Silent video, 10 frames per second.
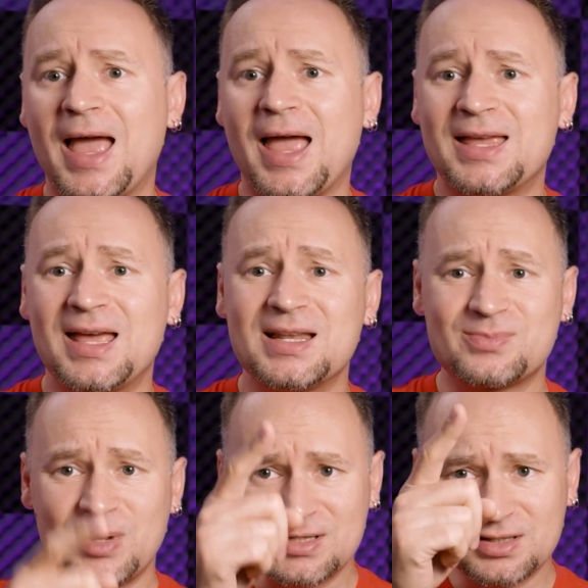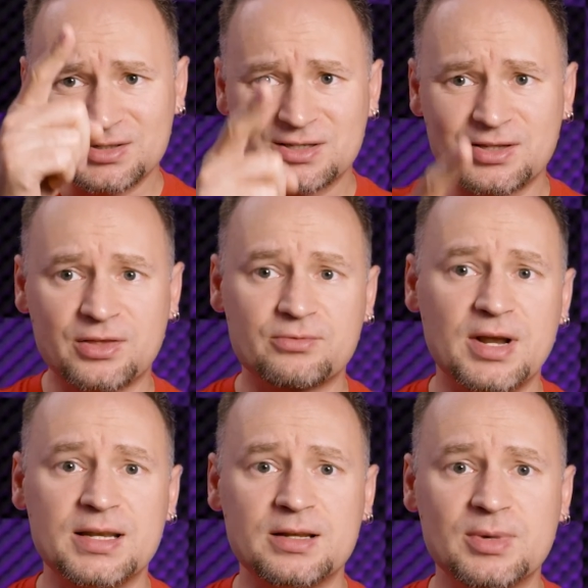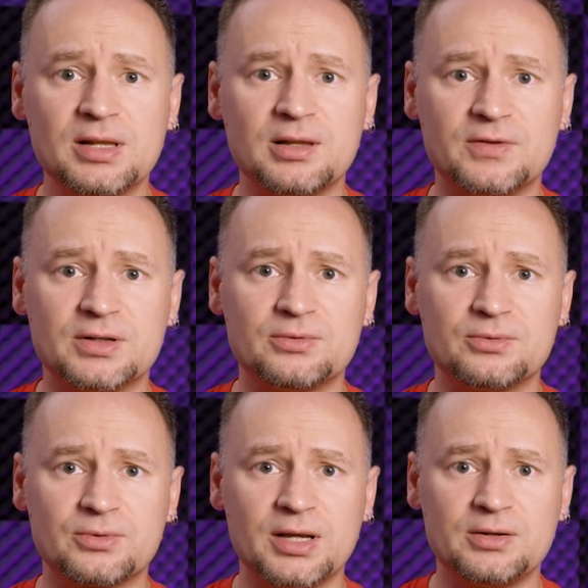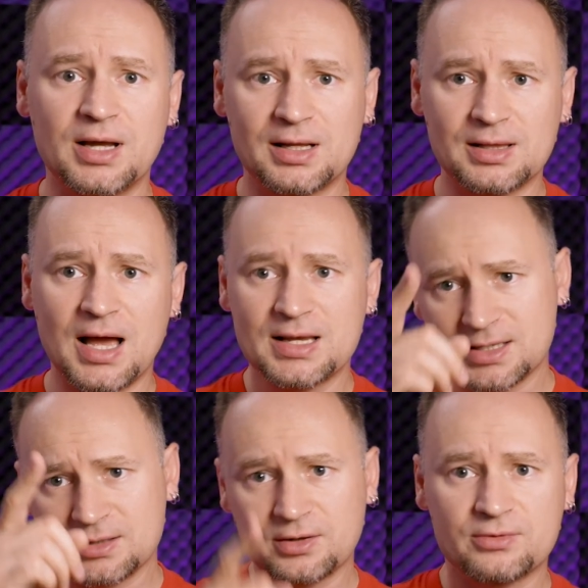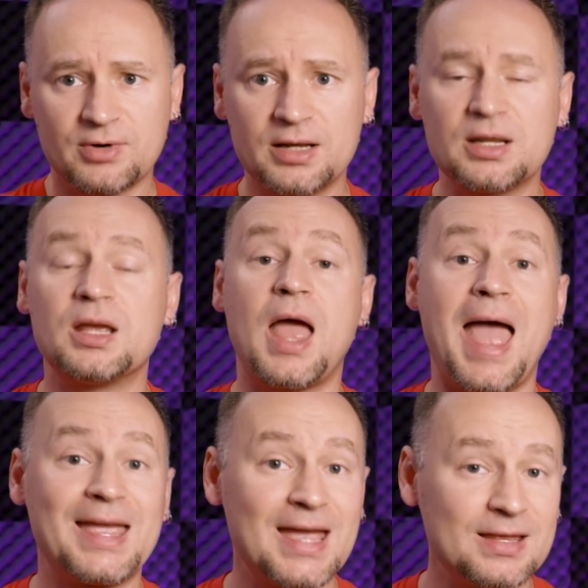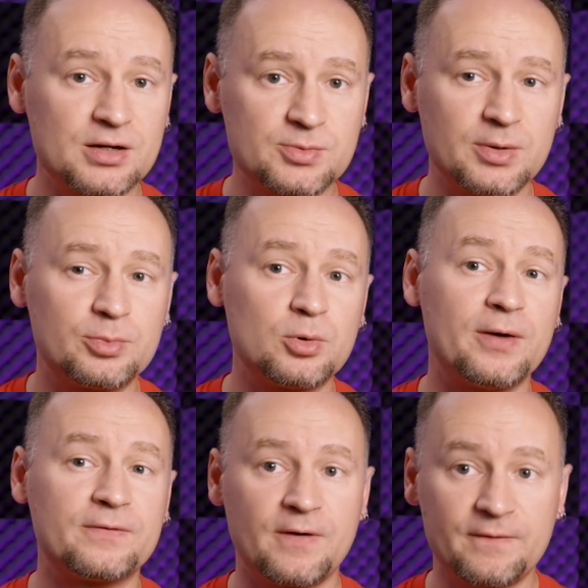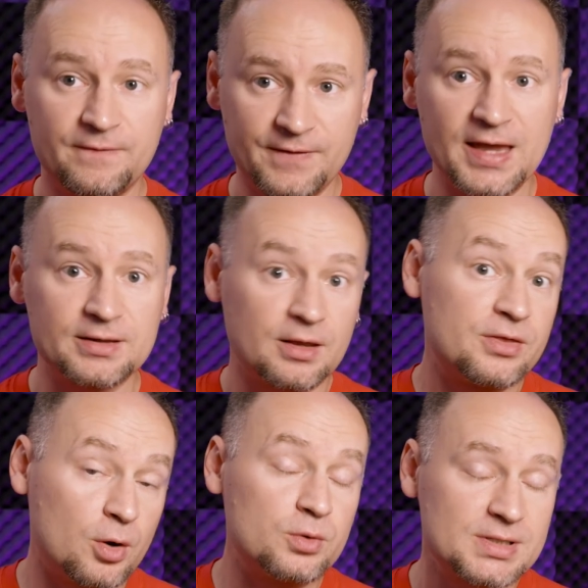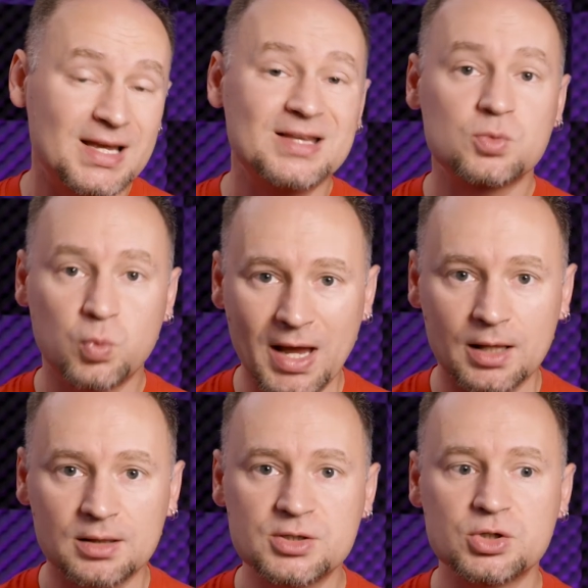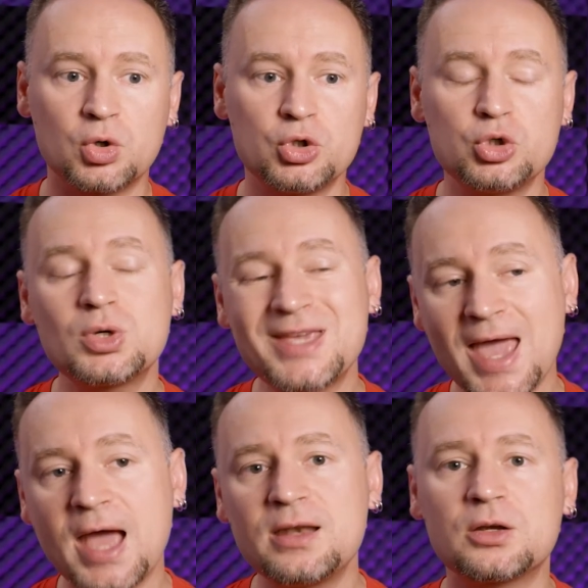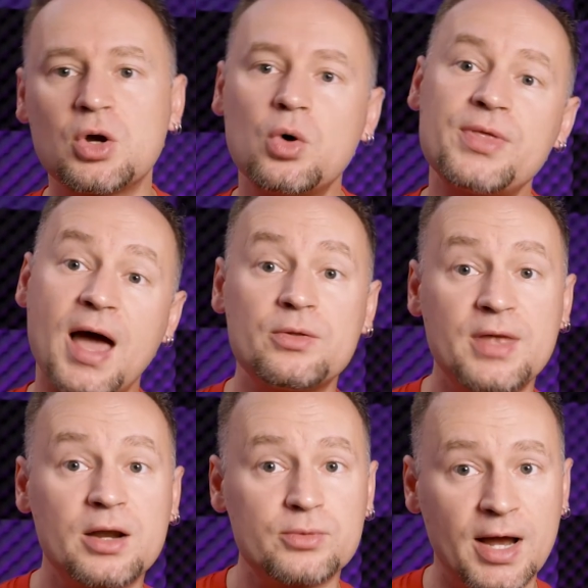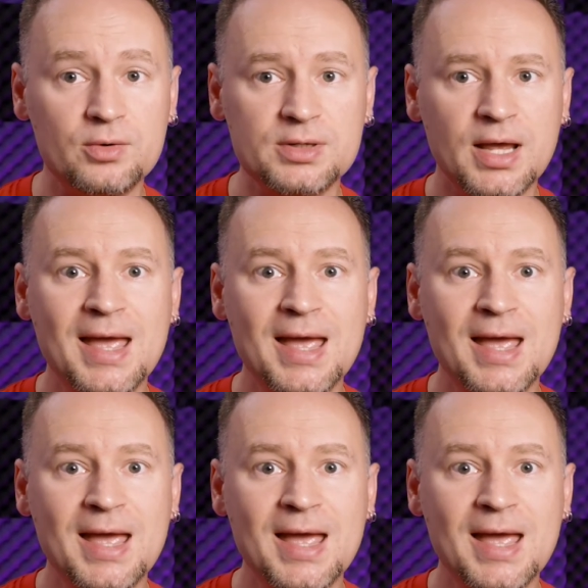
again, it's basically just the thread in the middle of it, right? You got glass and a thread. Again, there's people who have faked those as well. So you can go down that route.